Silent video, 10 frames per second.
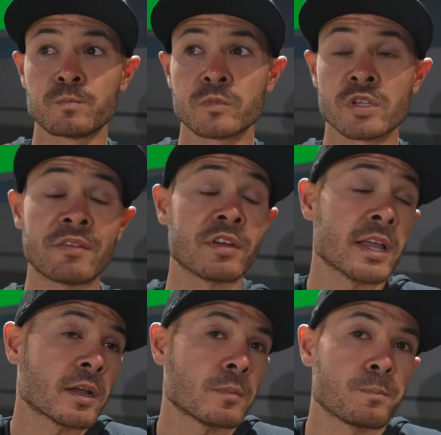so I feel
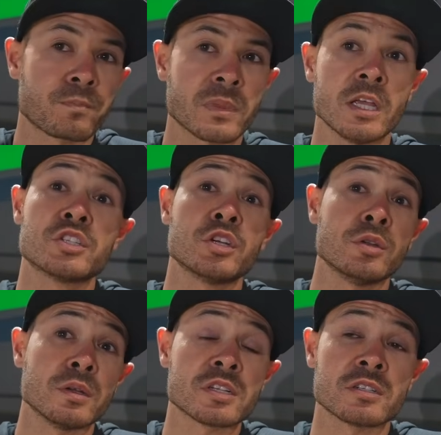like, and 2,
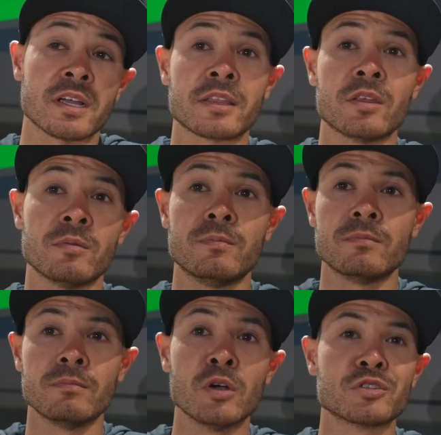this is like the
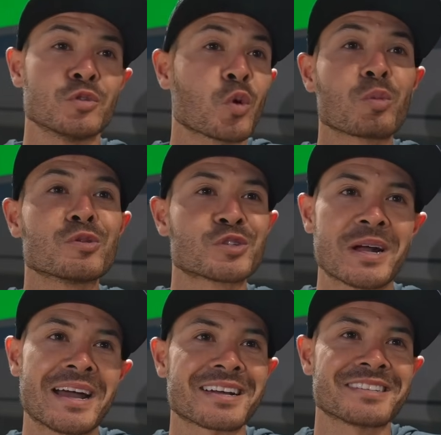most normal
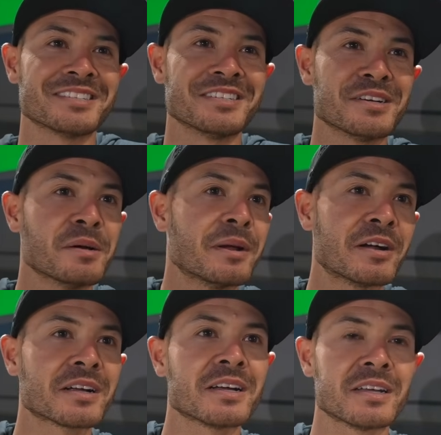track to
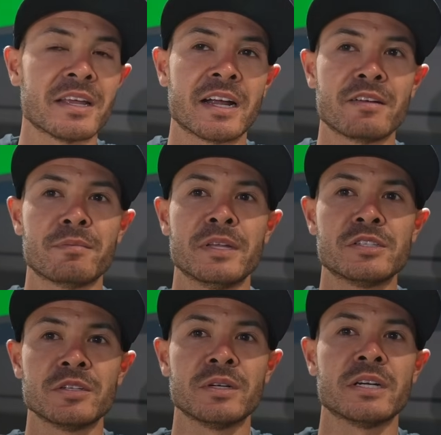America that I've been
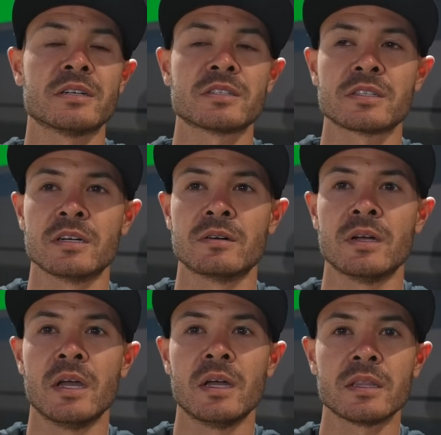to here. So
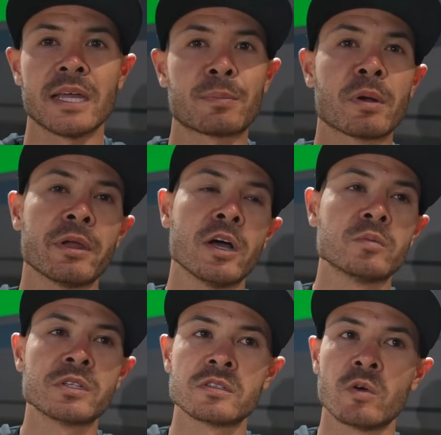that probably
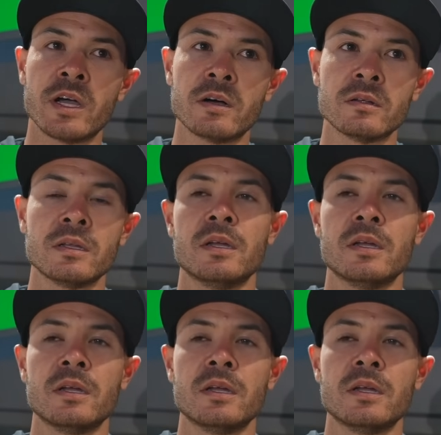helps as well.